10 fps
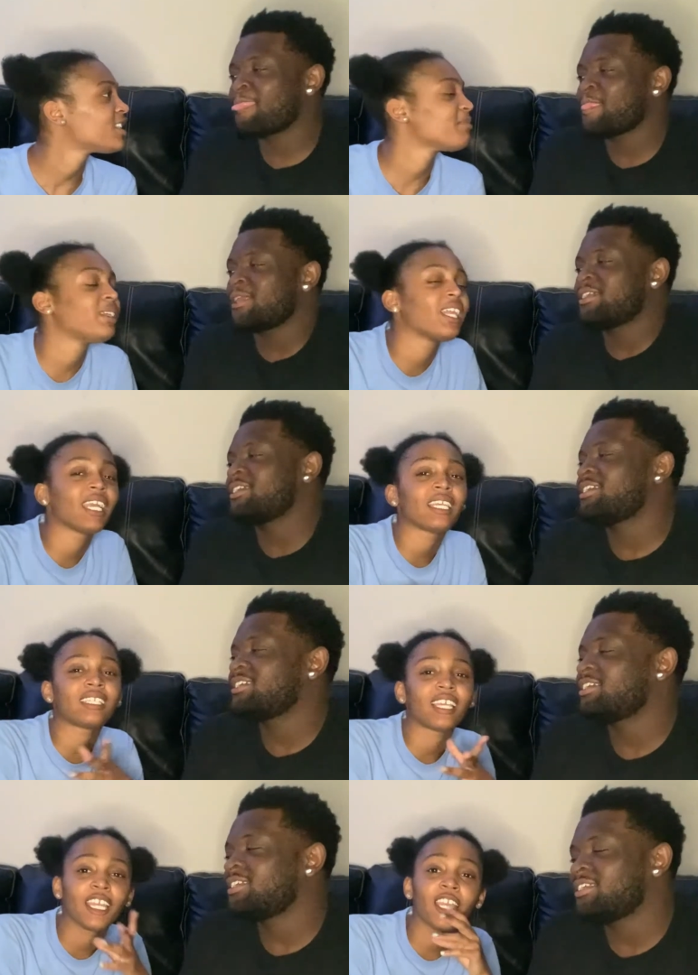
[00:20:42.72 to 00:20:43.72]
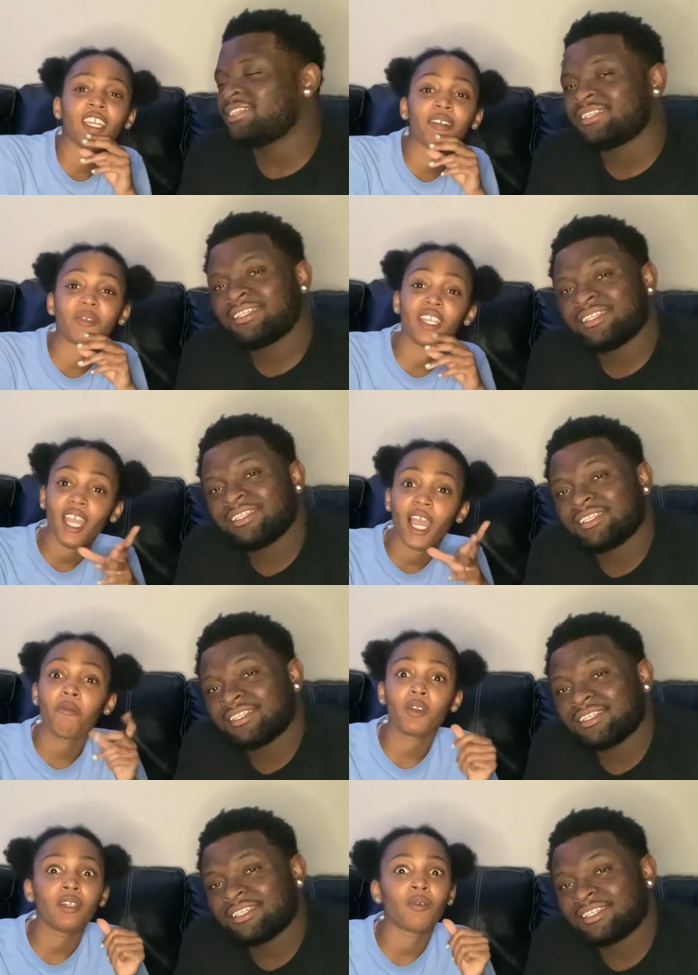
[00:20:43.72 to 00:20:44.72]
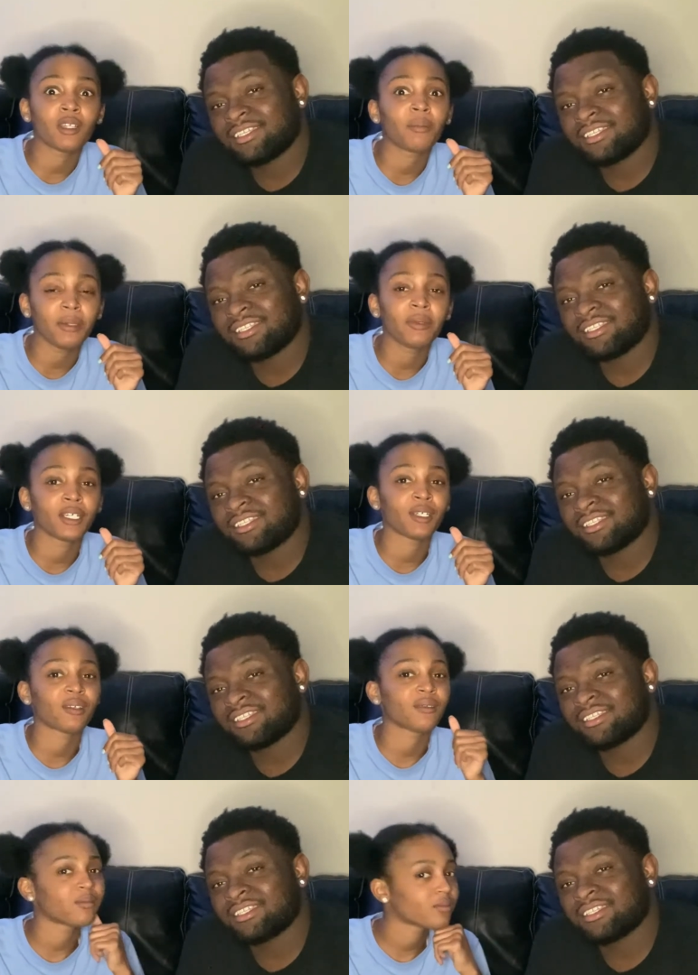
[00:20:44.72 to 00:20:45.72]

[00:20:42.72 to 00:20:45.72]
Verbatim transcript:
Speaker 1: to be like, damn, yeah, I really want to be with her?